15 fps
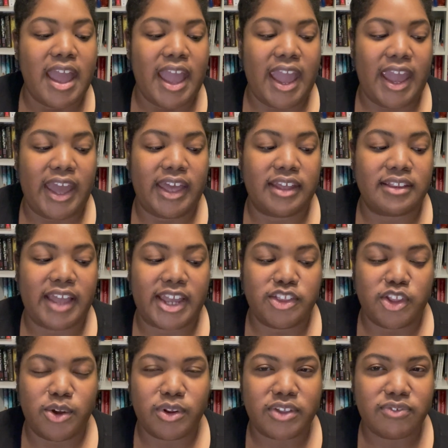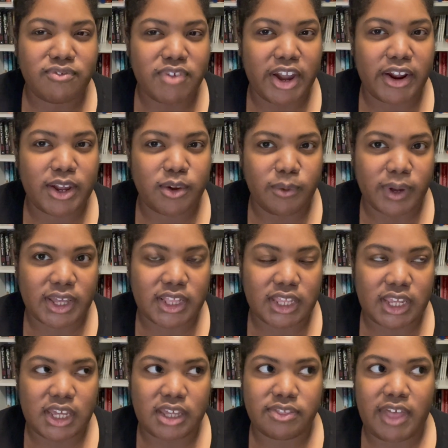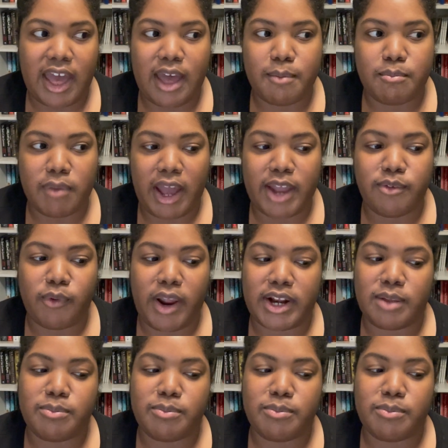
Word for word: And I noticed very quickly that my writing